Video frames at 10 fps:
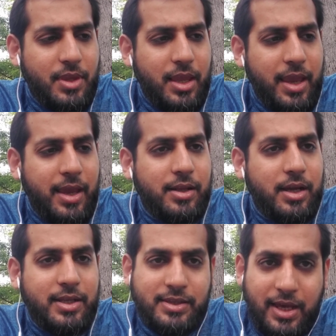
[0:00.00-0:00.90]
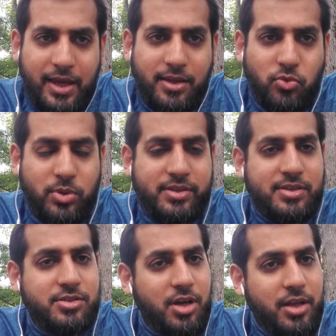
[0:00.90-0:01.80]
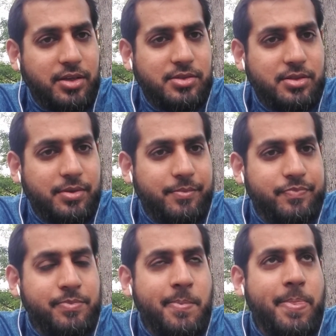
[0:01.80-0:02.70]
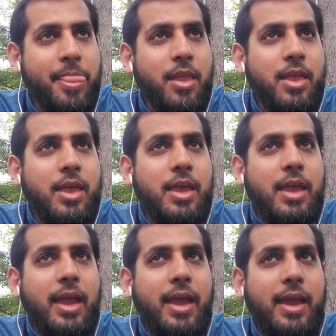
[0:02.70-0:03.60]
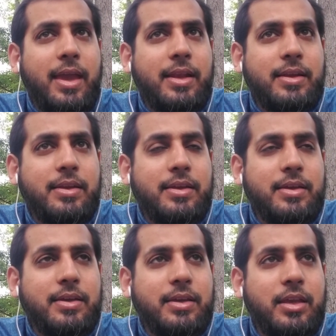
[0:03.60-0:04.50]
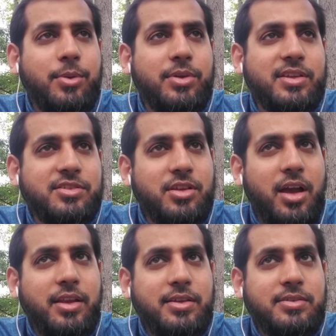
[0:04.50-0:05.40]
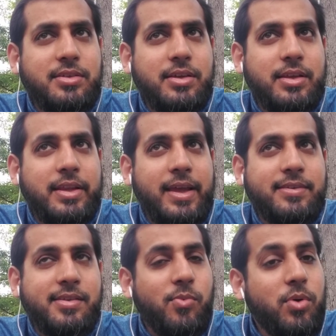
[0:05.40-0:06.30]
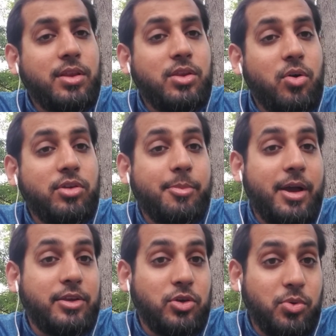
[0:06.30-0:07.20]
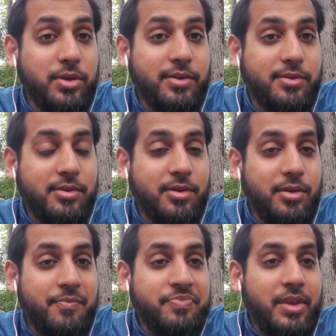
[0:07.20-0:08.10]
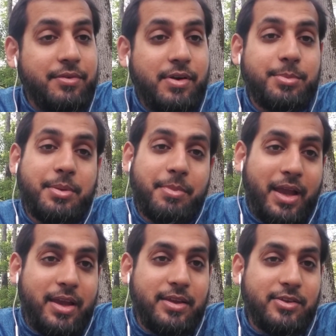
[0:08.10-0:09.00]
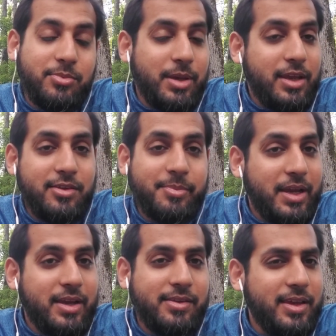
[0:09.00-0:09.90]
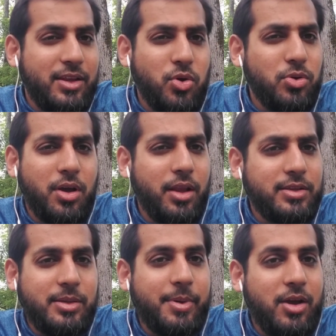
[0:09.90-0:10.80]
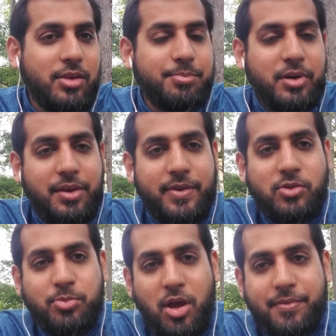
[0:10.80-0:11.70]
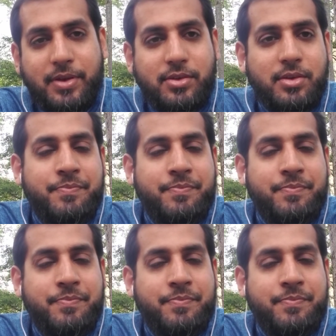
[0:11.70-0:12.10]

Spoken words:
And Addas was astonished, and he was astonished that someone knows about Yunus from the Meccans, because Meccans had no knowledge about previous prophets.